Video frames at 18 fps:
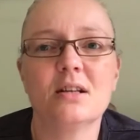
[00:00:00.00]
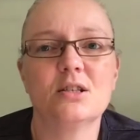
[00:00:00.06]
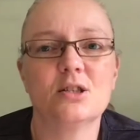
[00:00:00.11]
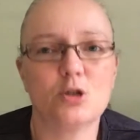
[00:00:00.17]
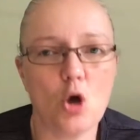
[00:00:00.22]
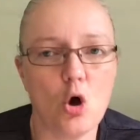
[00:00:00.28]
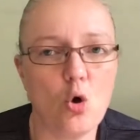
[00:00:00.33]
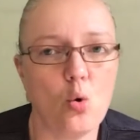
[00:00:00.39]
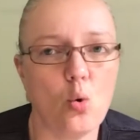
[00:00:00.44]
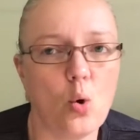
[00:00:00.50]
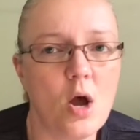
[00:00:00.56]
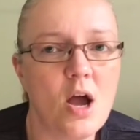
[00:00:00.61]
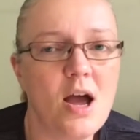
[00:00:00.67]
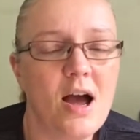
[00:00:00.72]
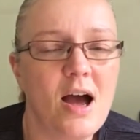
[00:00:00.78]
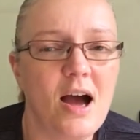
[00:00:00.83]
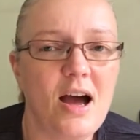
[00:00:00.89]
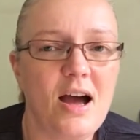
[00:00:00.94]
So
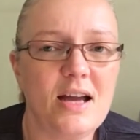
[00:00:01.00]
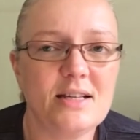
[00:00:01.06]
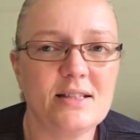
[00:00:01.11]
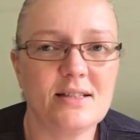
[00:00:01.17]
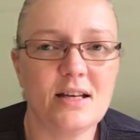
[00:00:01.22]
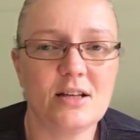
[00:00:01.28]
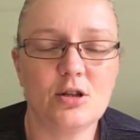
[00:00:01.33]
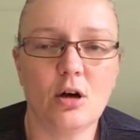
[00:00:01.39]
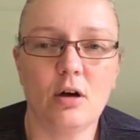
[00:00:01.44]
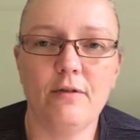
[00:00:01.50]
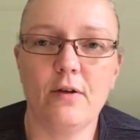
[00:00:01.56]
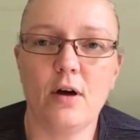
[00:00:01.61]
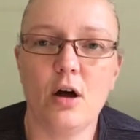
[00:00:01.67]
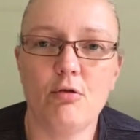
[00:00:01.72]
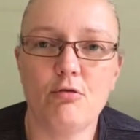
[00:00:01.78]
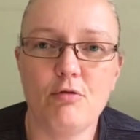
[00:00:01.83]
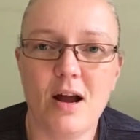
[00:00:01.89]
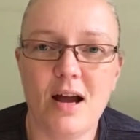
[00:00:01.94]
I set off
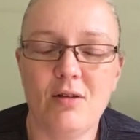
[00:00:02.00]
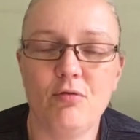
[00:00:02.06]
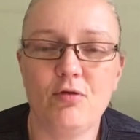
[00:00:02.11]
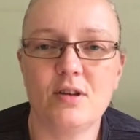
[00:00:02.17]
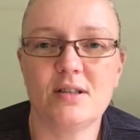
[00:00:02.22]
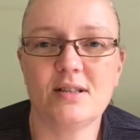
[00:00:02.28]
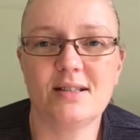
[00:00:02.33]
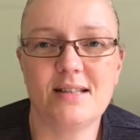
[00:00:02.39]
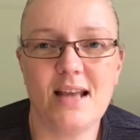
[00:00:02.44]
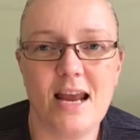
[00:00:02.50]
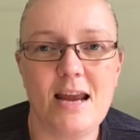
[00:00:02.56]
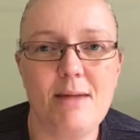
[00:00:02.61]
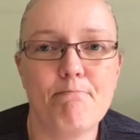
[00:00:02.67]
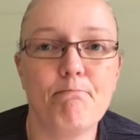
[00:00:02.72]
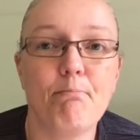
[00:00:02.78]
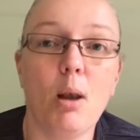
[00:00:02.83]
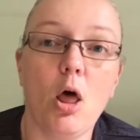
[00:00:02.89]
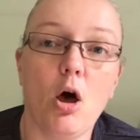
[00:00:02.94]
around the
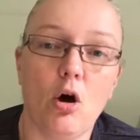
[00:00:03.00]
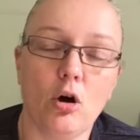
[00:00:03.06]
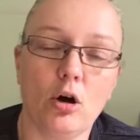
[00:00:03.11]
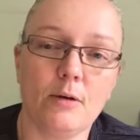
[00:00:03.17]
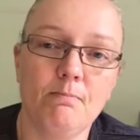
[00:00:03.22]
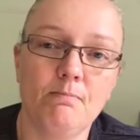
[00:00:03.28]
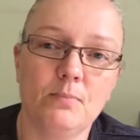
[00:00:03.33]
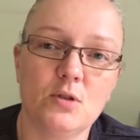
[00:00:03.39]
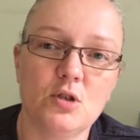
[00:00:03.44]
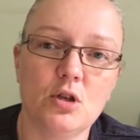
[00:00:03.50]
same block.